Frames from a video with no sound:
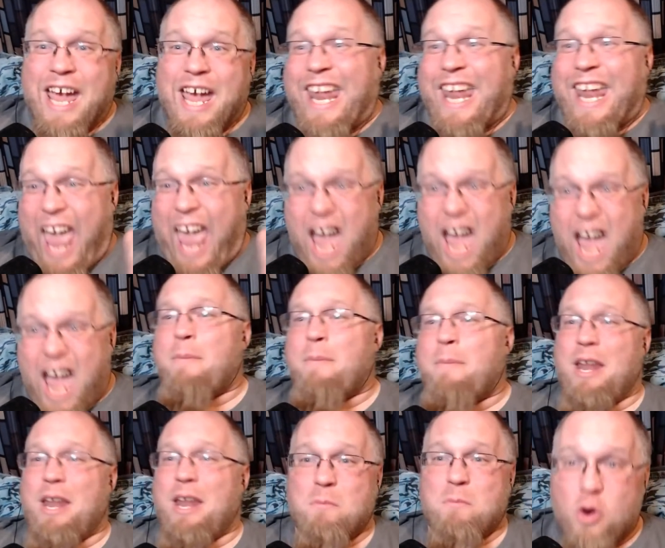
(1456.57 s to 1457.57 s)
an
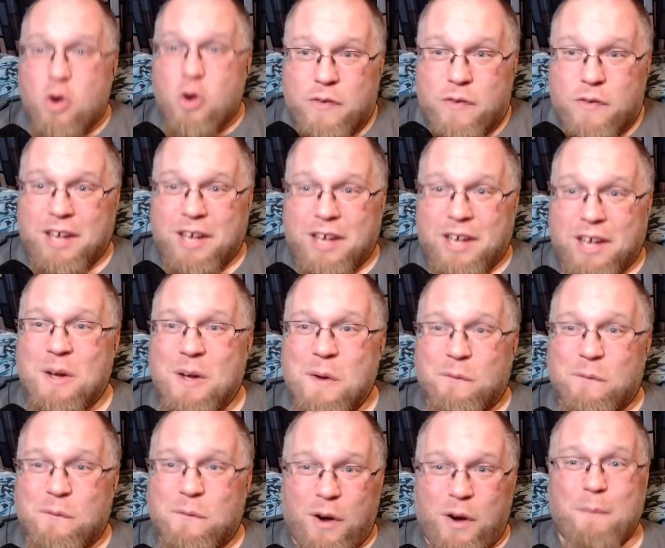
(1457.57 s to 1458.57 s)
animated movie
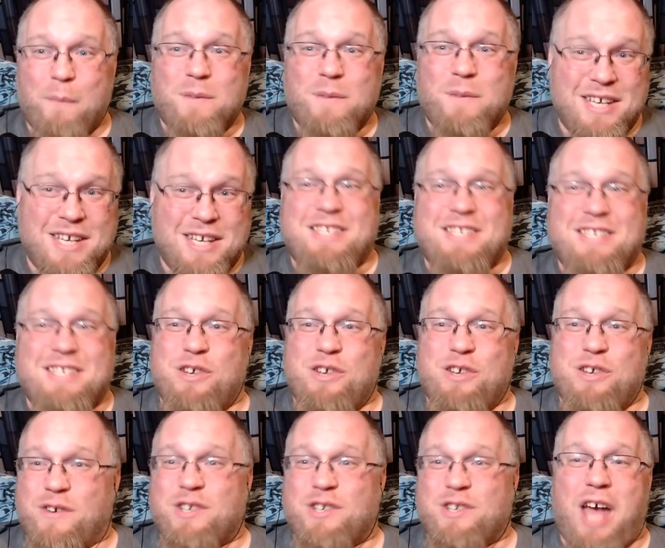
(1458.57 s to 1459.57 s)
from DC
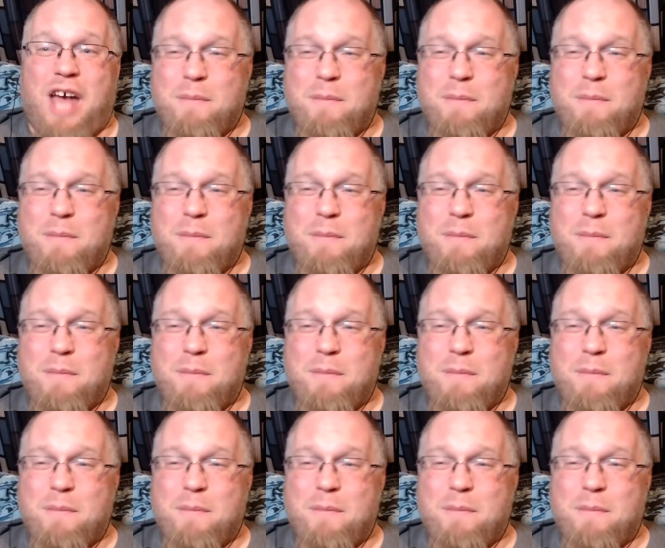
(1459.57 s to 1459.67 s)
Universe.